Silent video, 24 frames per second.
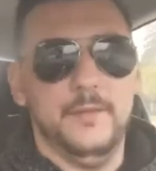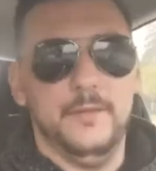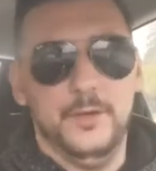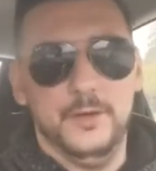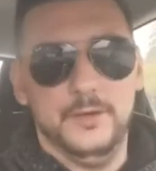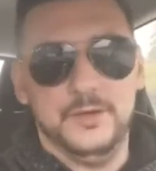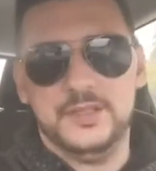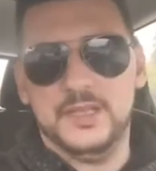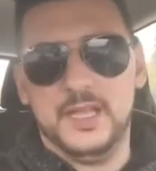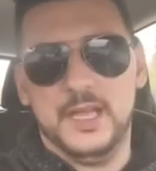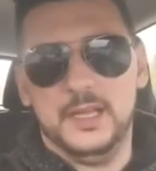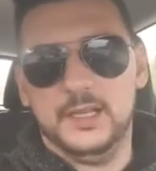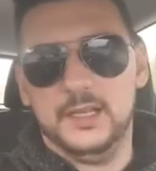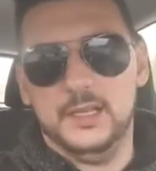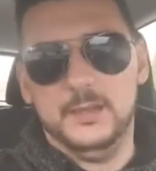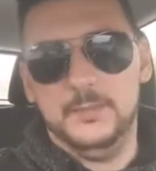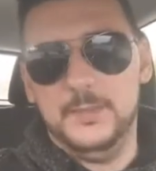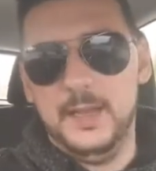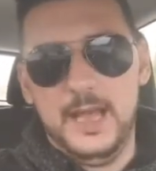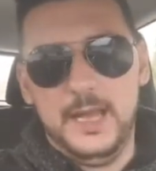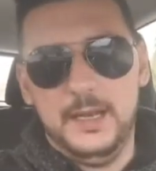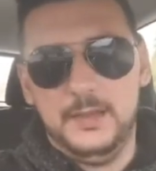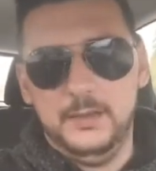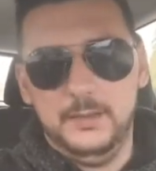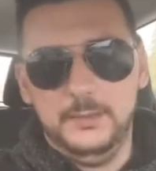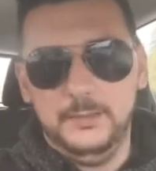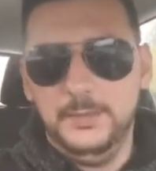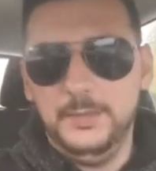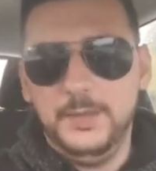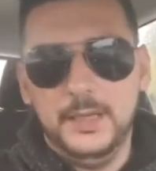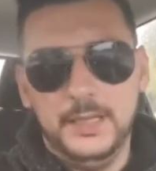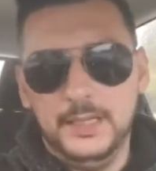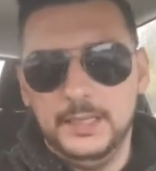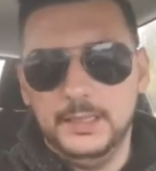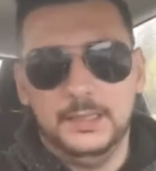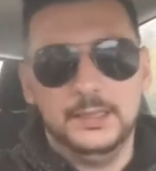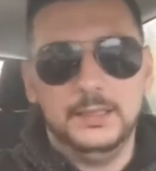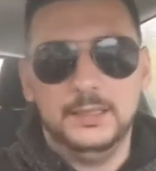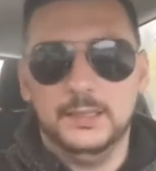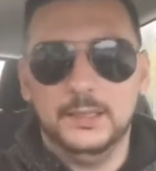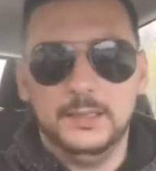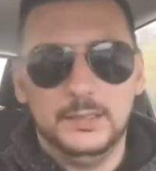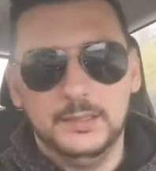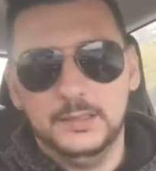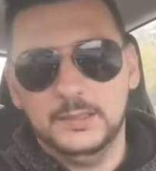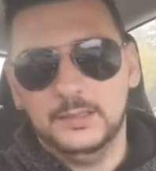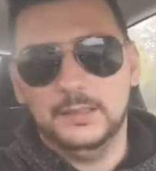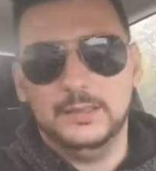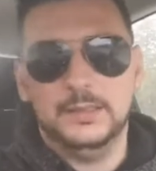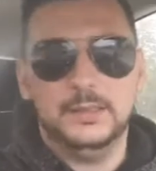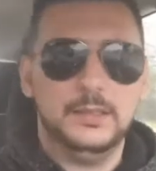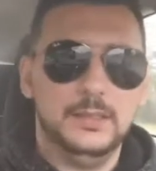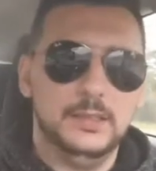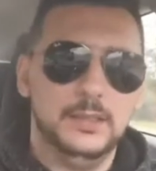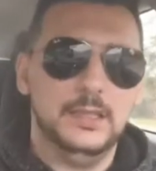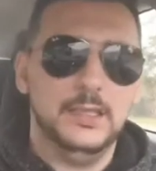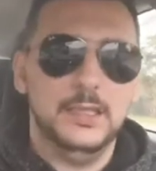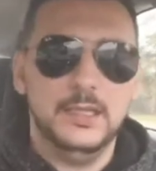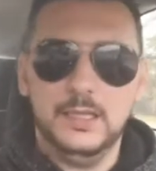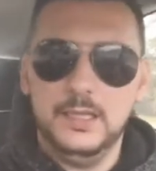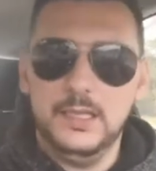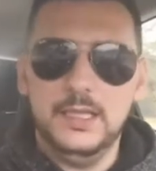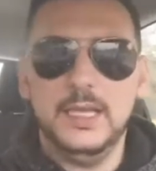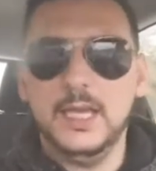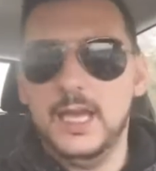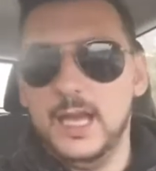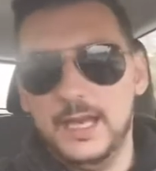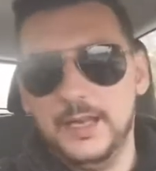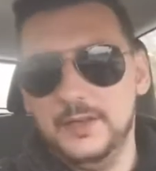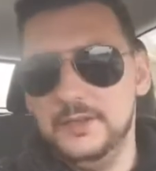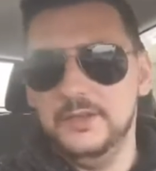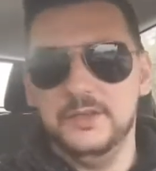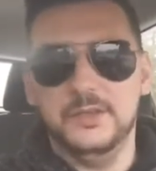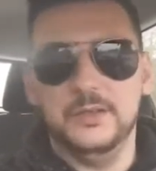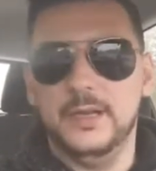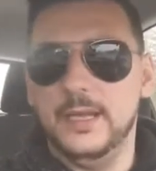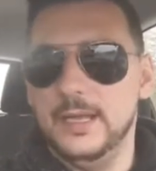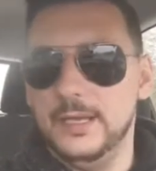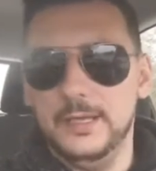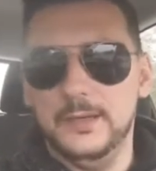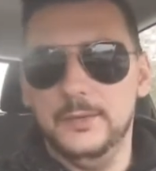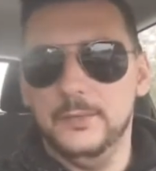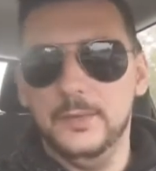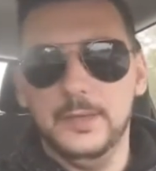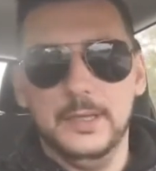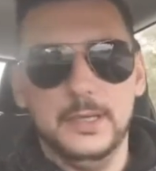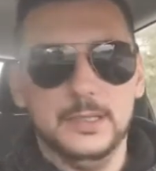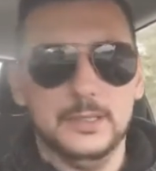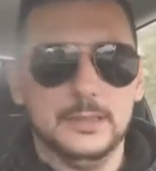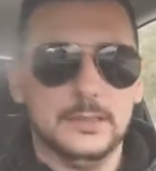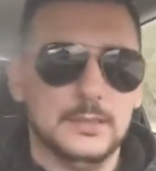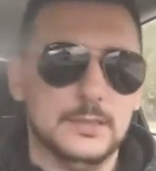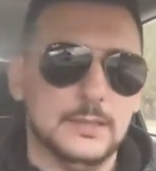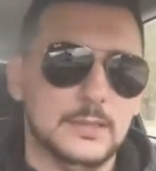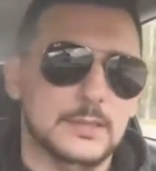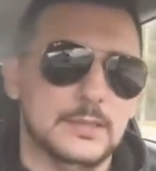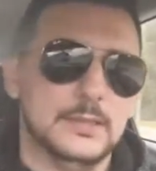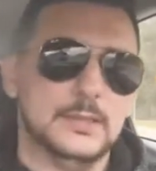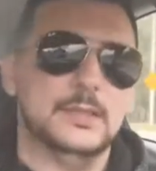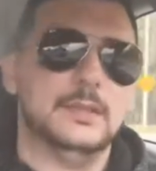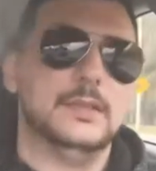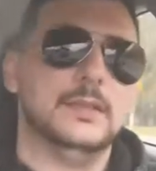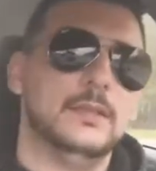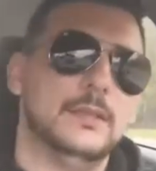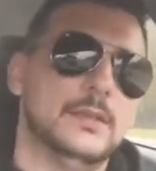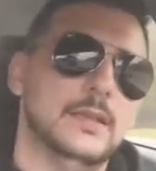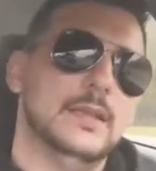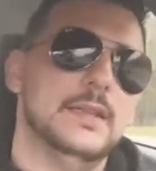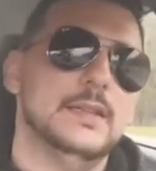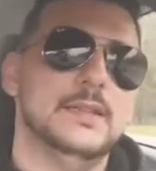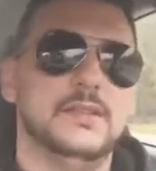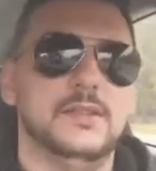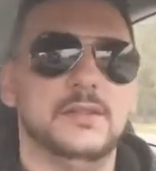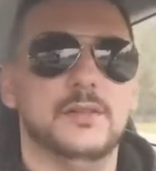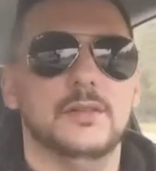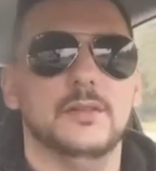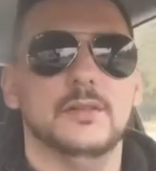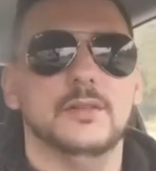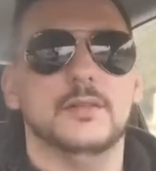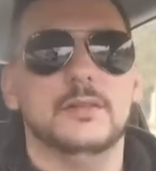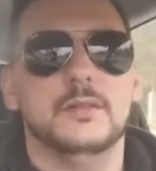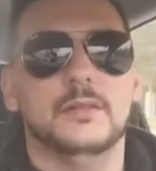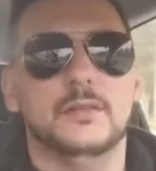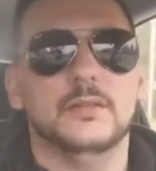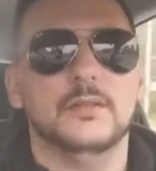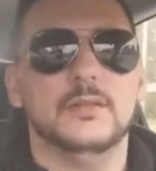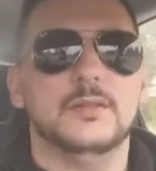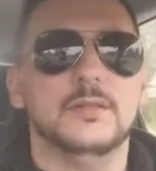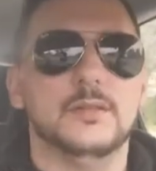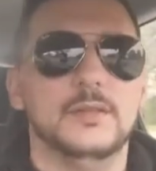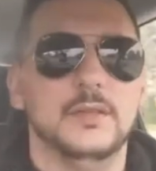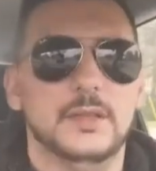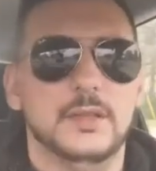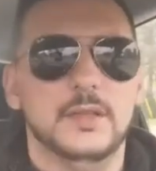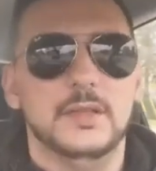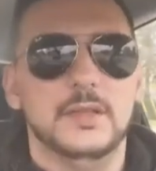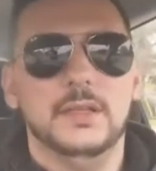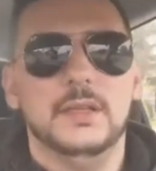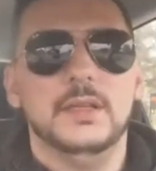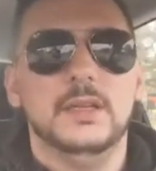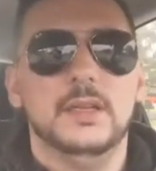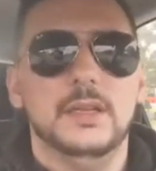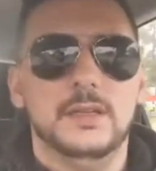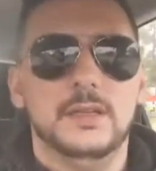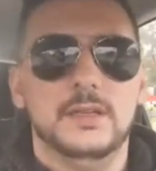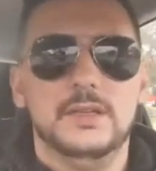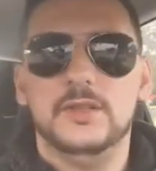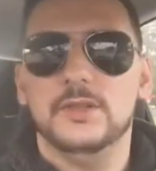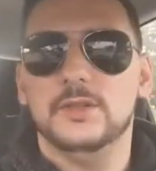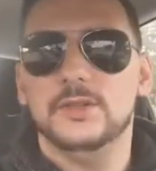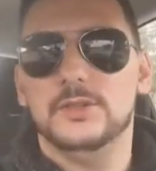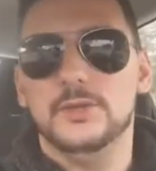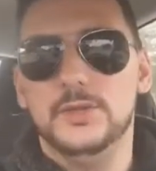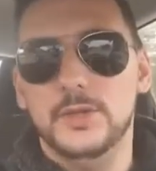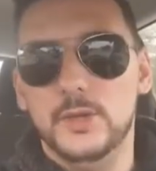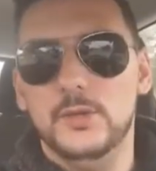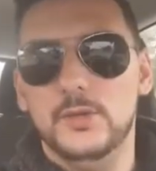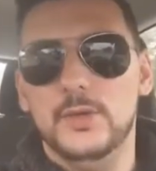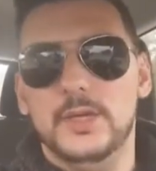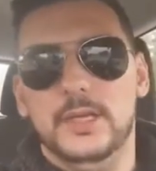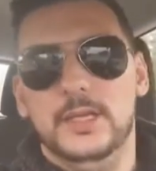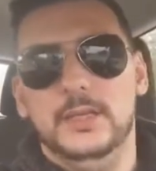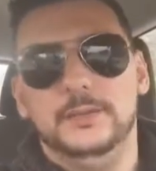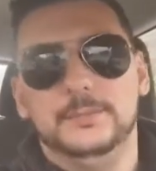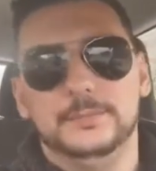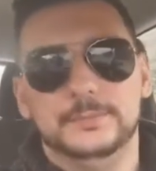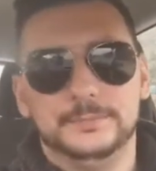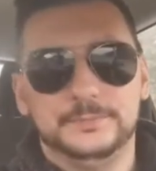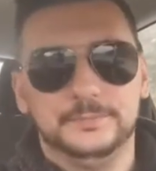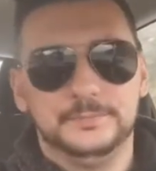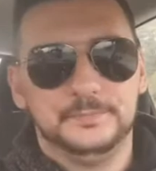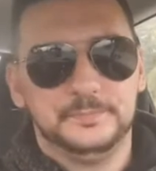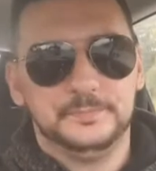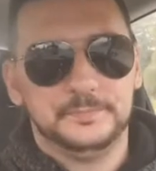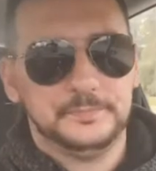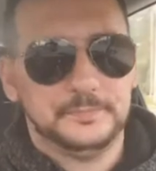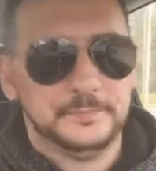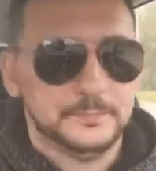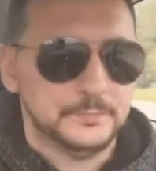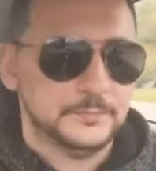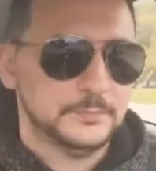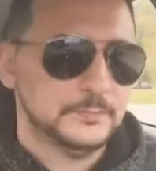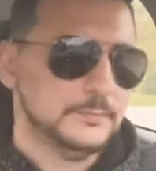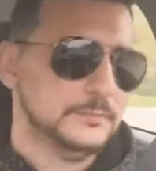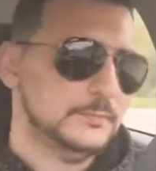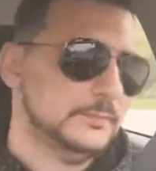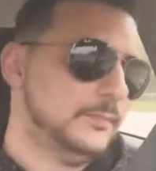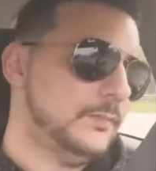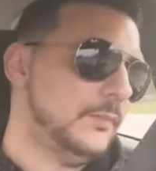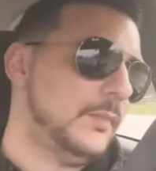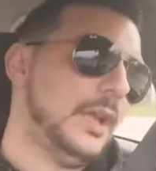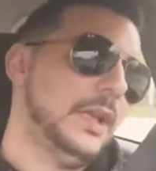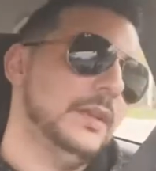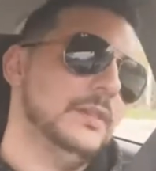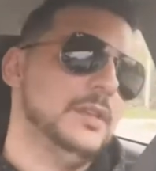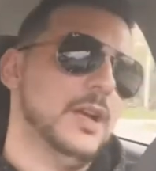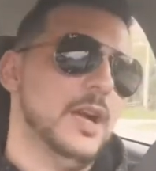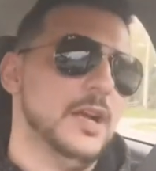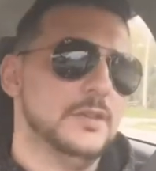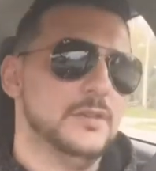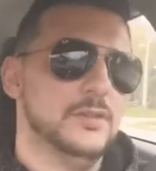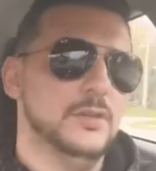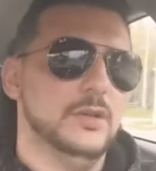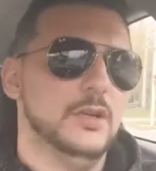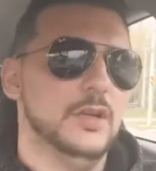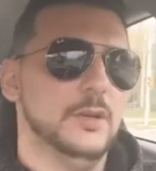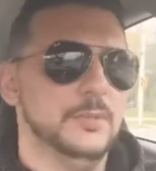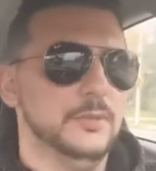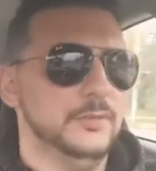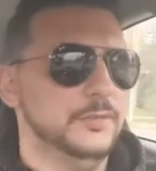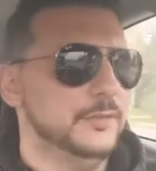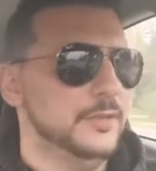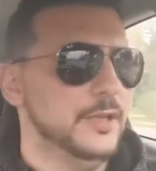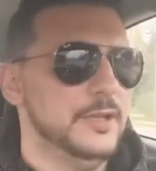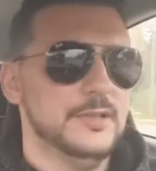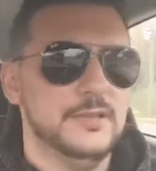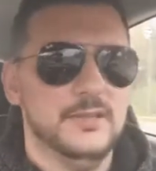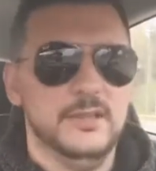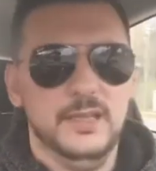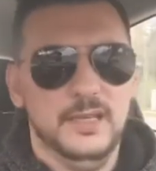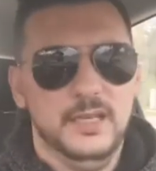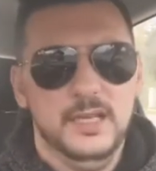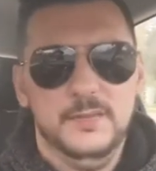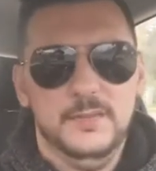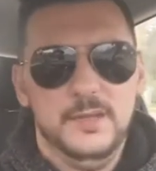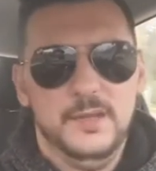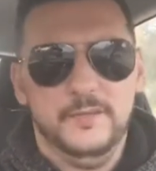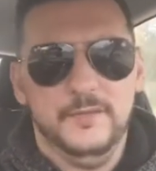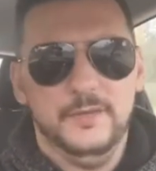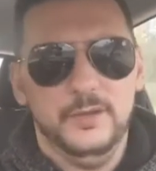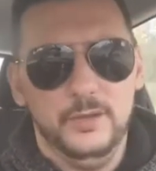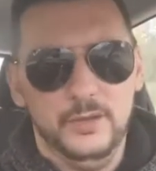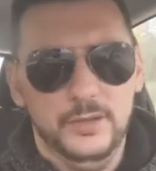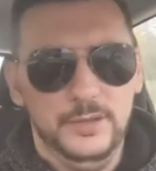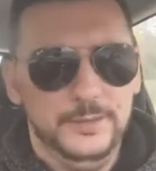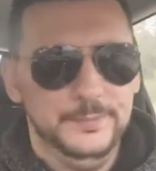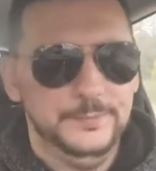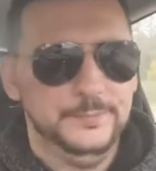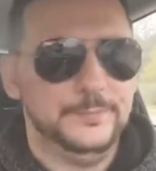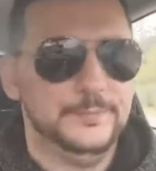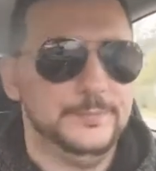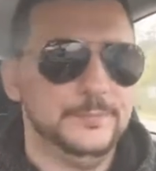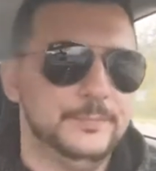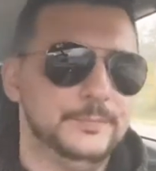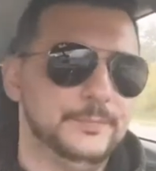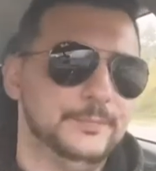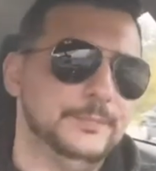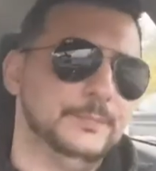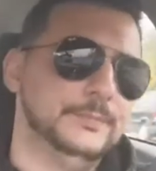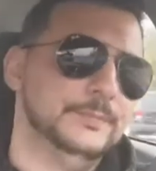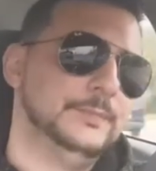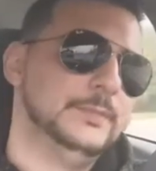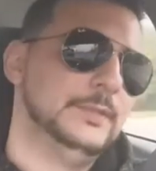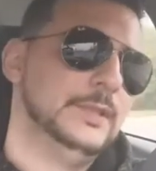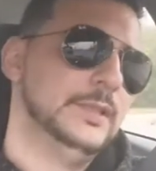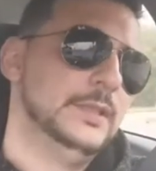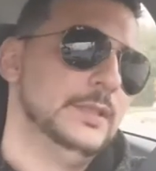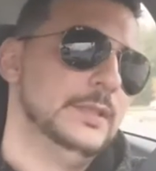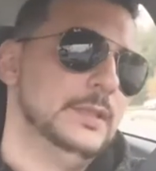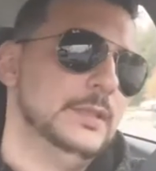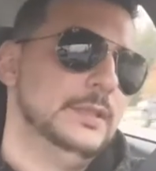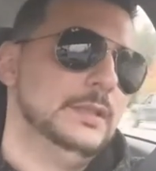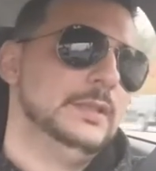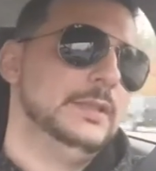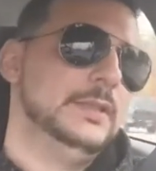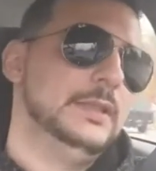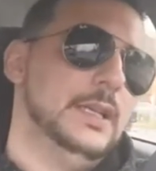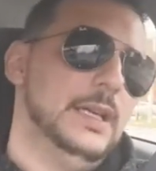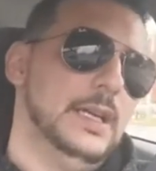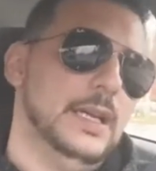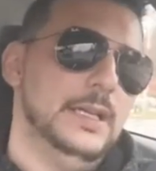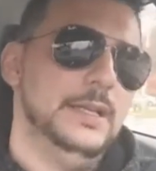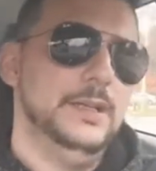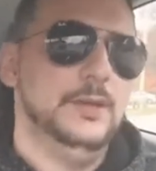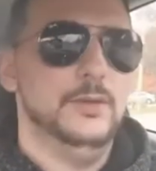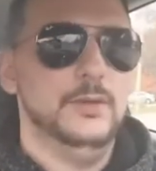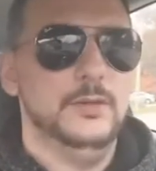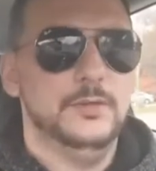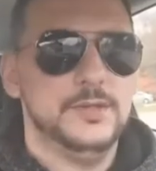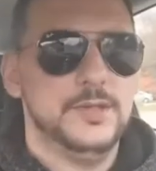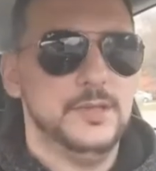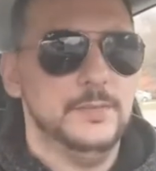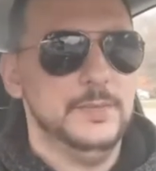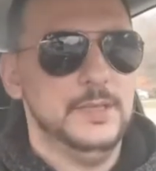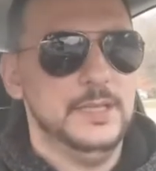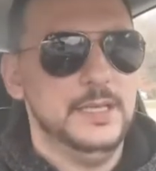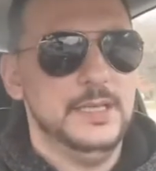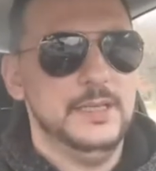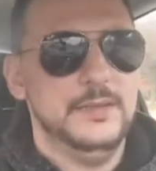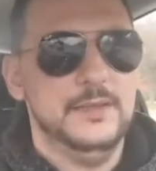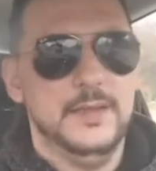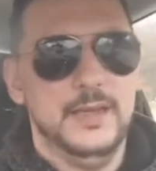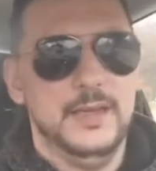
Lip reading: vote's not going to matter, but you got to do it anyway. It's your duty. Talked to a couple friends, they're like, I'm not voting. I know somebody